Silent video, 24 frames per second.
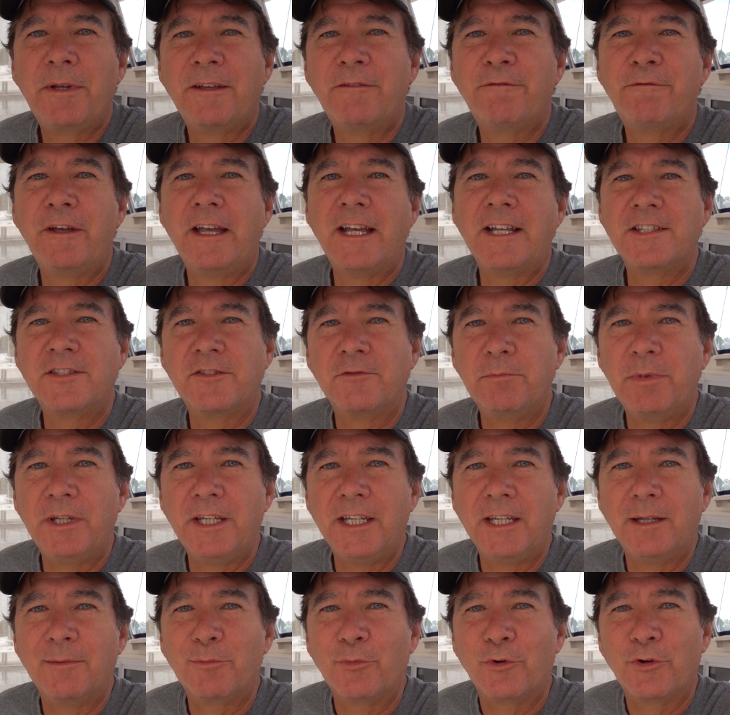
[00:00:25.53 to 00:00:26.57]
big fans of
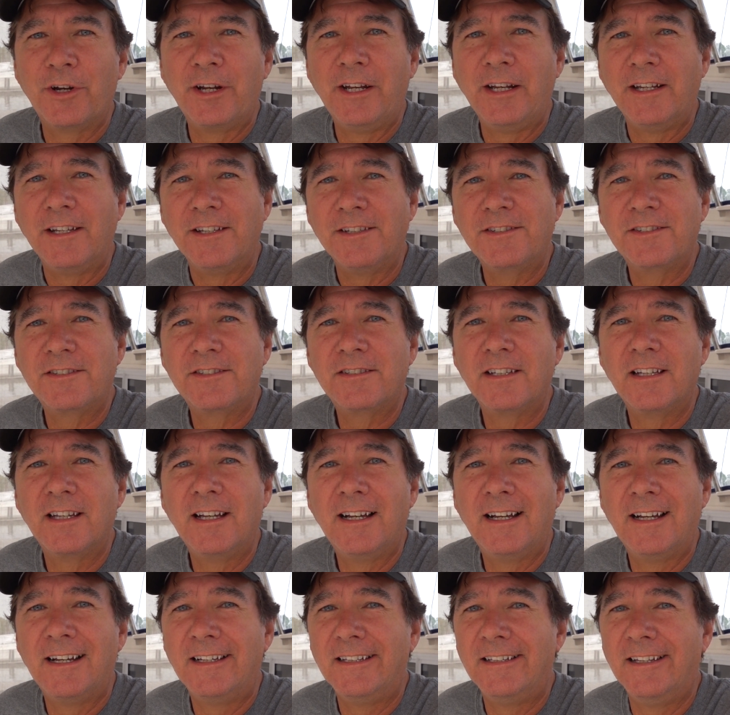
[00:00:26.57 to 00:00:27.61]
being in marinas,
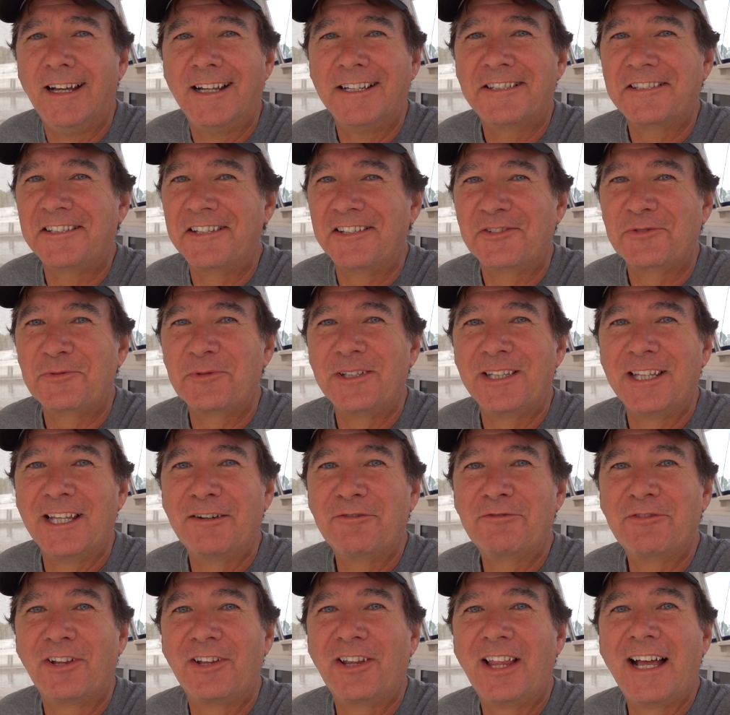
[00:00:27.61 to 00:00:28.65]
uh, not since we
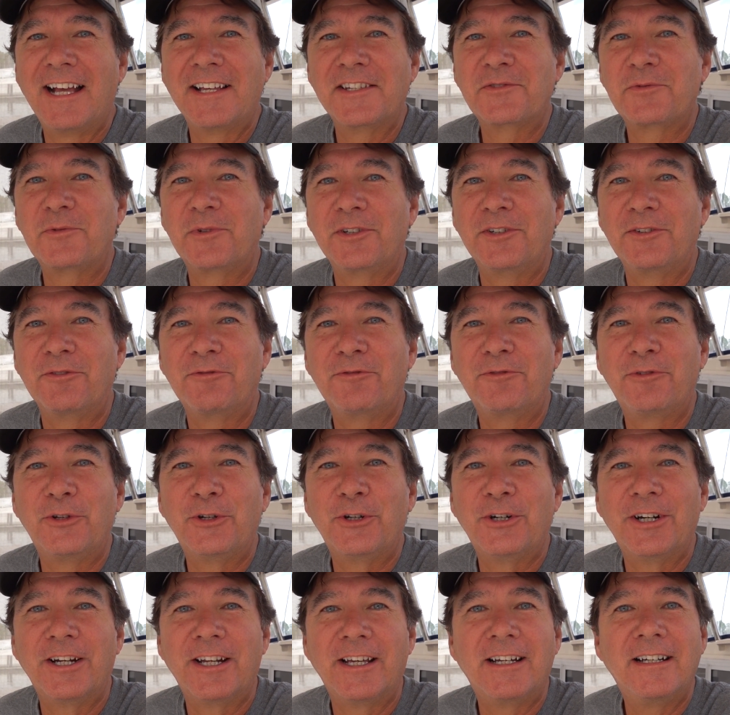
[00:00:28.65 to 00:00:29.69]
left the last one in
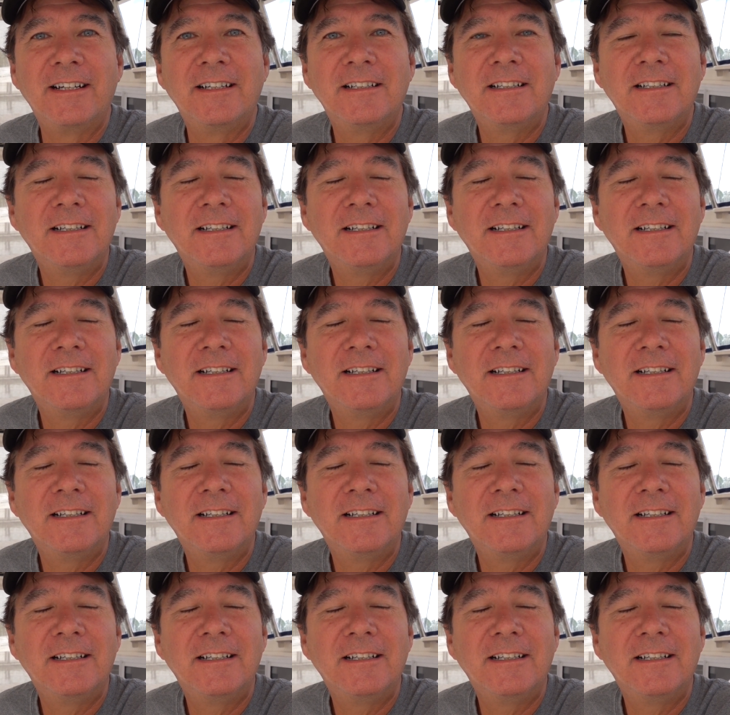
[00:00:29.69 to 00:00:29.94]
Florida.